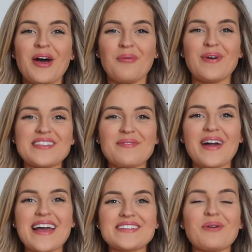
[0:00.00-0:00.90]
What's up,
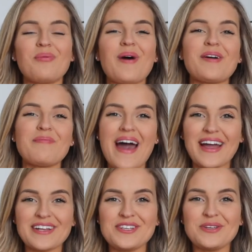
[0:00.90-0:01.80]
guys? Welcome
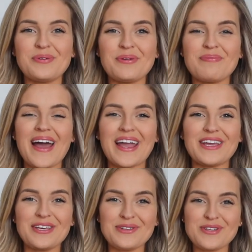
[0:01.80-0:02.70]
back to my
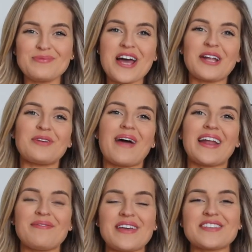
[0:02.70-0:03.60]
YouTube channel. My
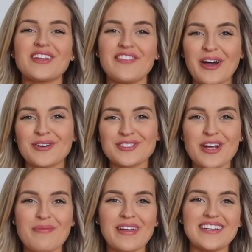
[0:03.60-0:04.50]
name is Olivia
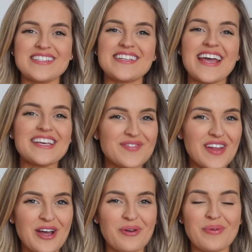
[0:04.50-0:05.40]
Ostrom, and in today's
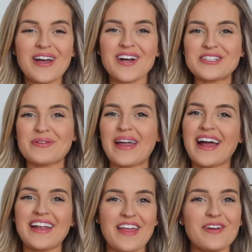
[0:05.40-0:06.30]
video we are doing
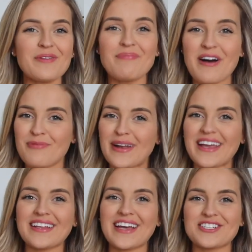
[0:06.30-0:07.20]
another
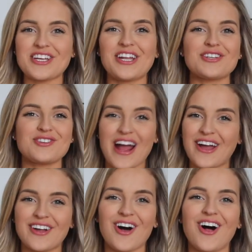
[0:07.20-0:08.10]
Buffbunny Collection
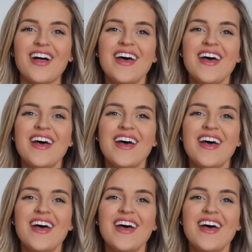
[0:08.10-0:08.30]
try on haul.